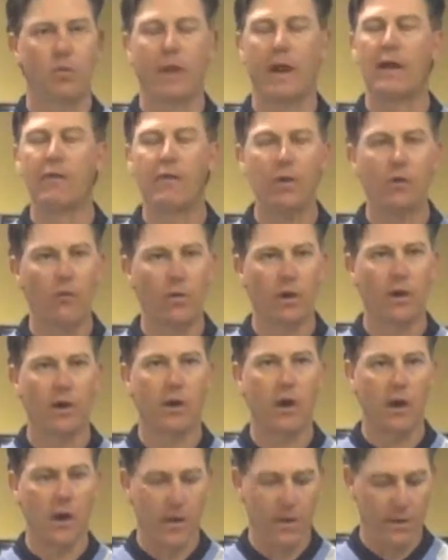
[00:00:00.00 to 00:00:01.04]
whatever you want to
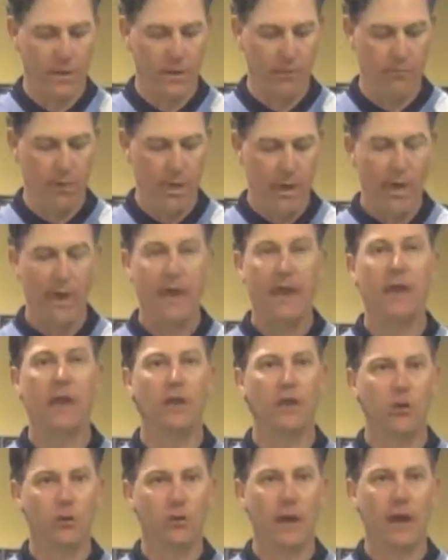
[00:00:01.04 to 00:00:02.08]
call them,
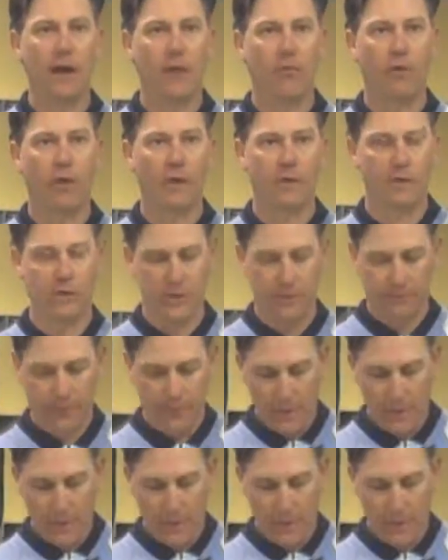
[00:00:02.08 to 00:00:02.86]
in your lob wedge.